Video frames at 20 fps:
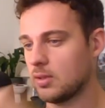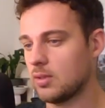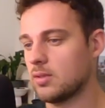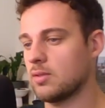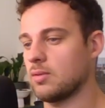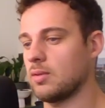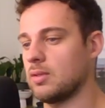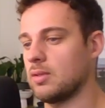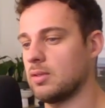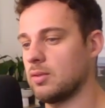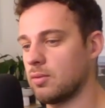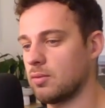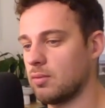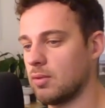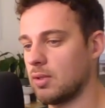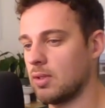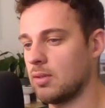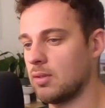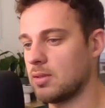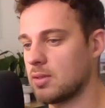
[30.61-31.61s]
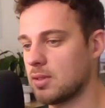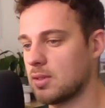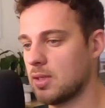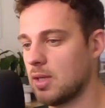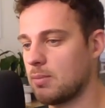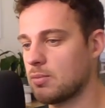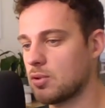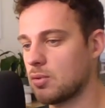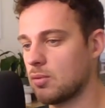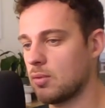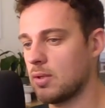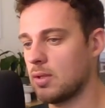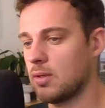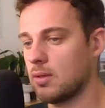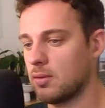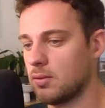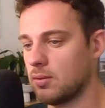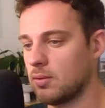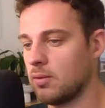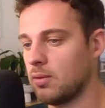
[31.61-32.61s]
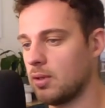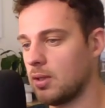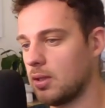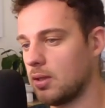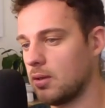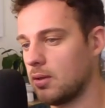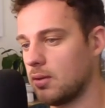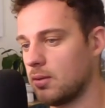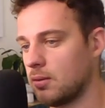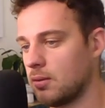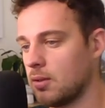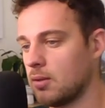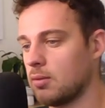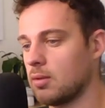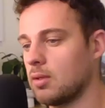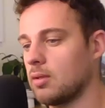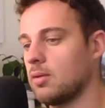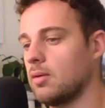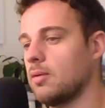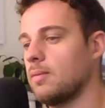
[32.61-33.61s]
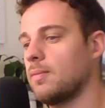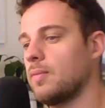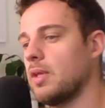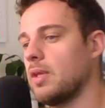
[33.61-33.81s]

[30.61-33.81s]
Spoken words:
so I need to create an escape square there. There we go.